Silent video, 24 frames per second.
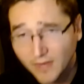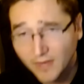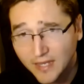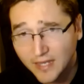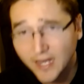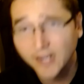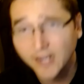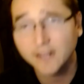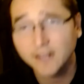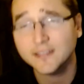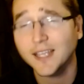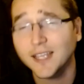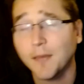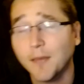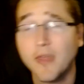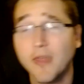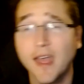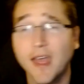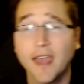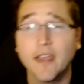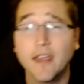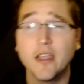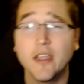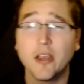And on top of
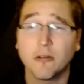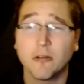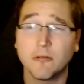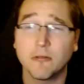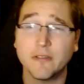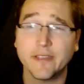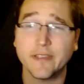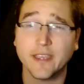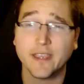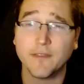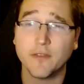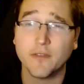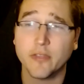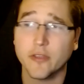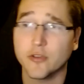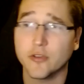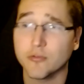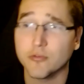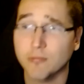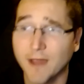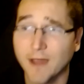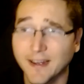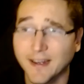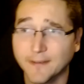that, really give you the
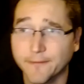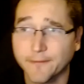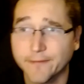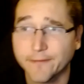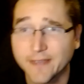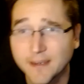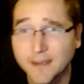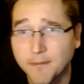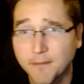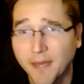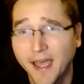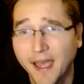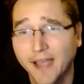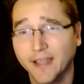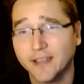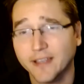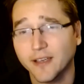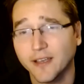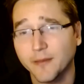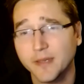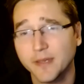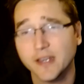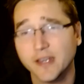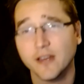direct feedback
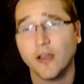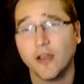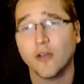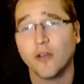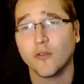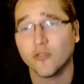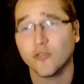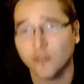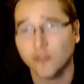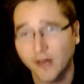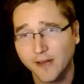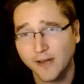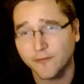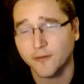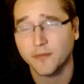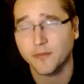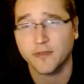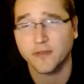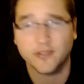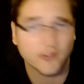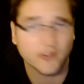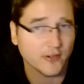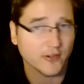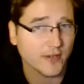coming right from
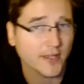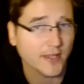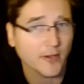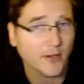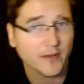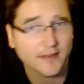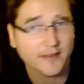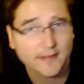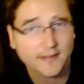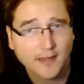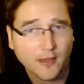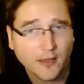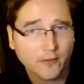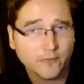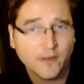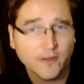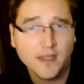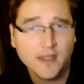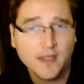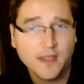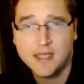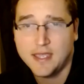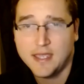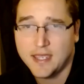the studio itself
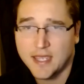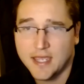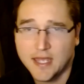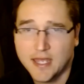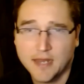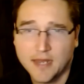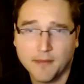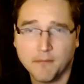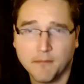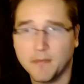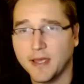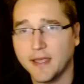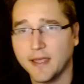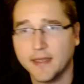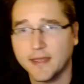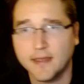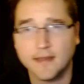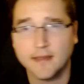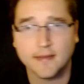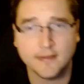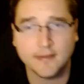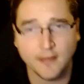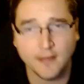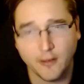and
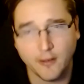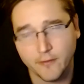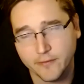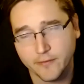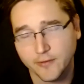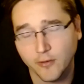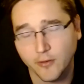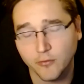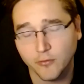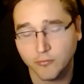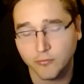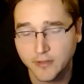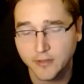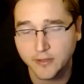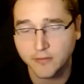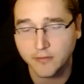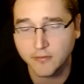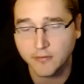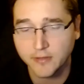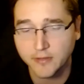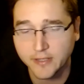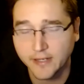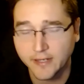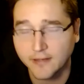myself. So, really,
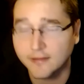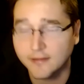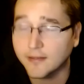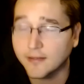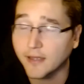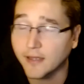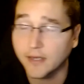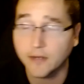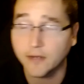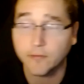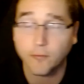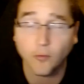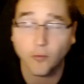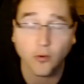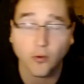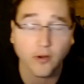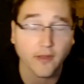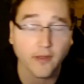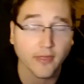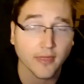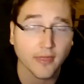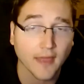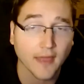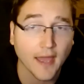really excited
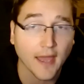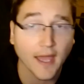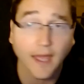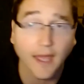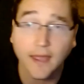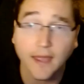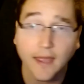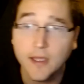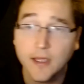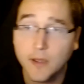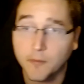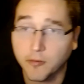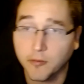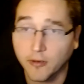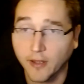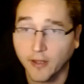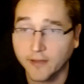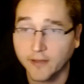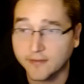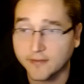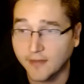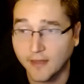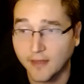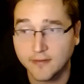for that
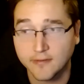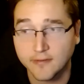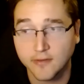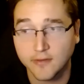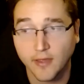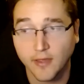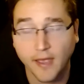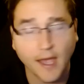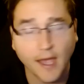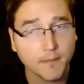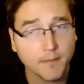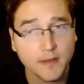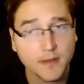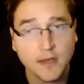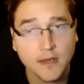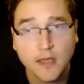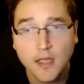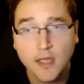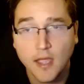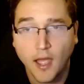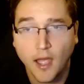process to happen.